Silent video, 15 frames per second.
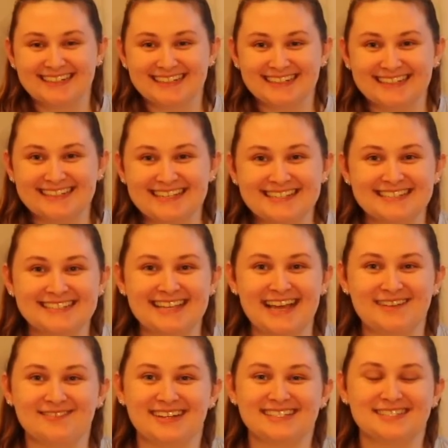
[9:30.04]
It doesn't
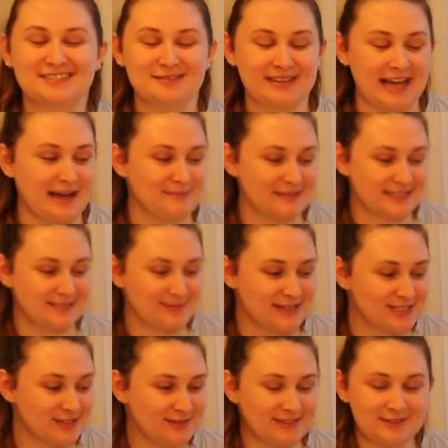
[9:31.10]
take much to be happy,
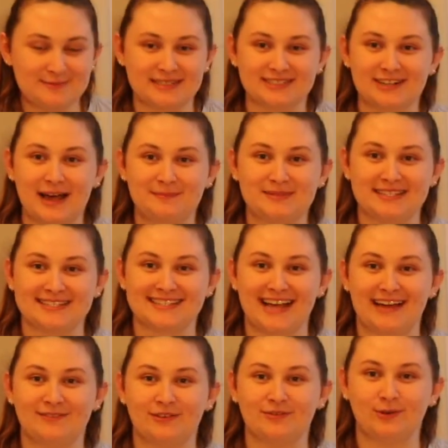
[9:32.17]
especially when you've been trapped
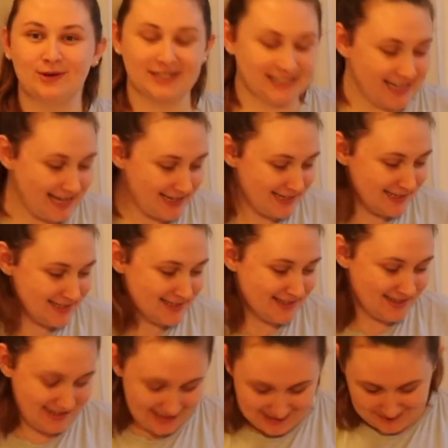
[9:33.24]
inside for 40 days,
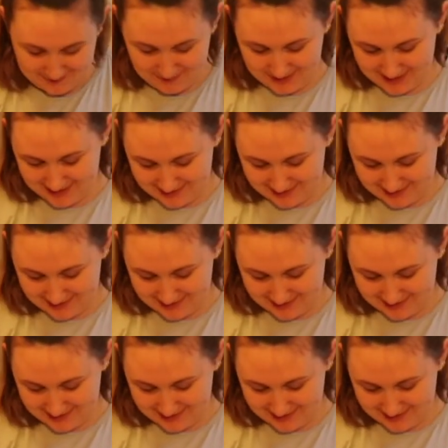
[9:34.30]
but